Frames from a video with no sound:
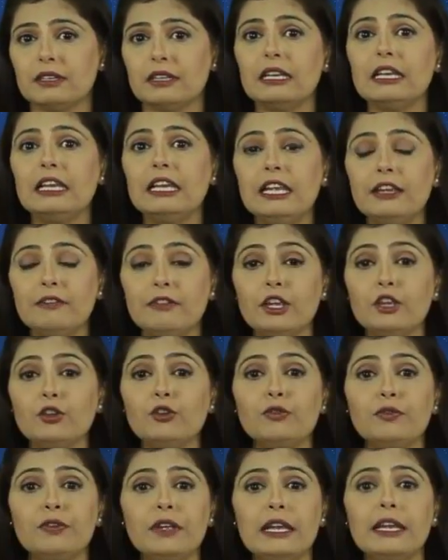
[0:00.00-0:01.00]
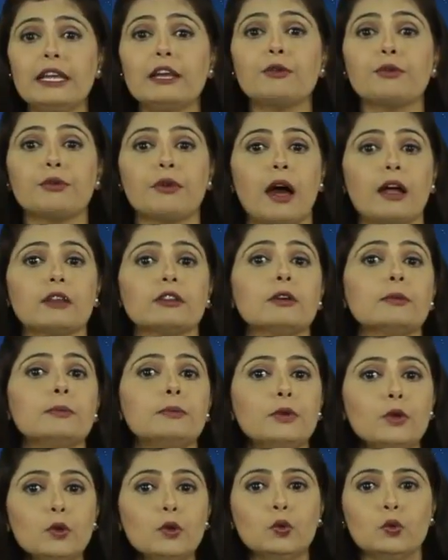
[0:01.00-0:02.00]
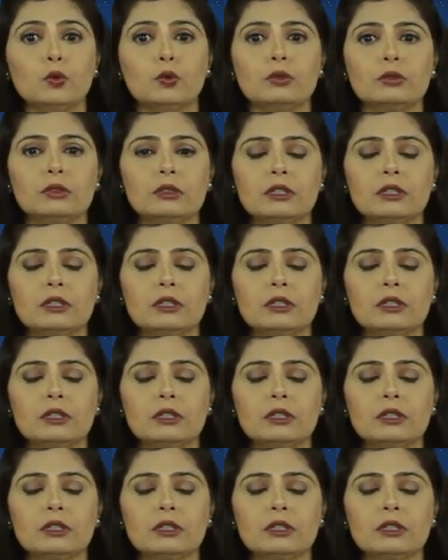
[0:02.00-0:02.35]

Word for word: leaving you feeling rather blue.